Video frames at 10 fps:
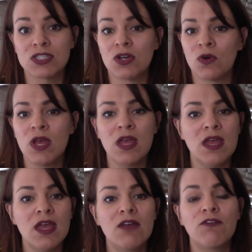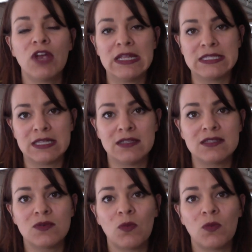So for instance,